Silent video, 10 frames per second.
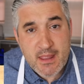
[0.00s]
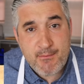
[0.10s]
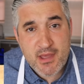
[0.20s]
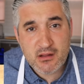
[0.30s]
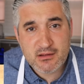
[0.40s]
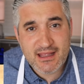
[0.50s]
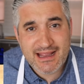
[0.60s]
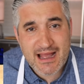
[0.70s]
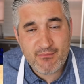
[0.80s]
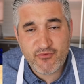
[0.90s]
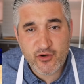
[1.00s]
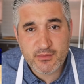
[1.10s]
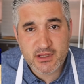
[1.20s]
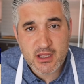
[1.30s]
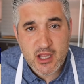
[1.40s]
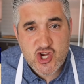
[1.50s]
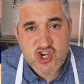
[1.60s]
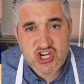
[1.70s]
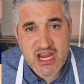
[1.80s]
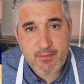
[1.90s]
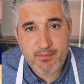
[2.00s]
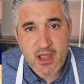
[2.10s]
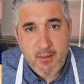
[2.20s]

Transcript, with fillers: The milk that comes from the sheep.